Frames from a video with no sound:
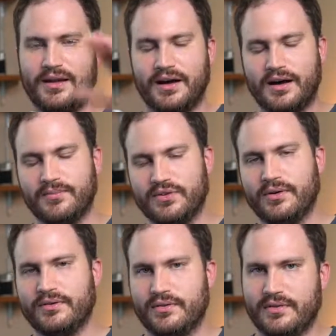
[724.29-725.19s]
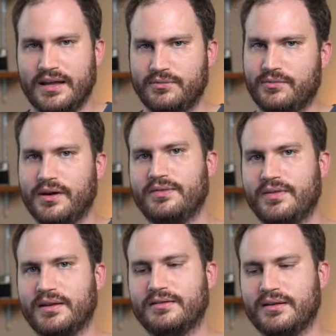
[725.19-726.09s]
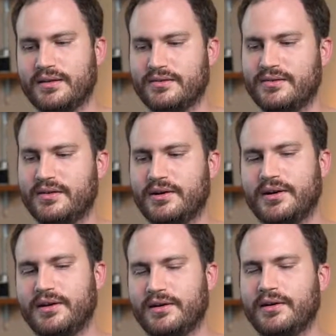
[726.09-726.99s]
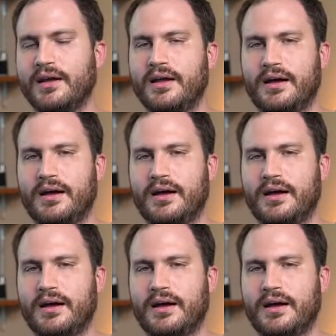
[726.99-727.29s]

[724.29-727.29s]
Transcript: So that's one thing to consider here.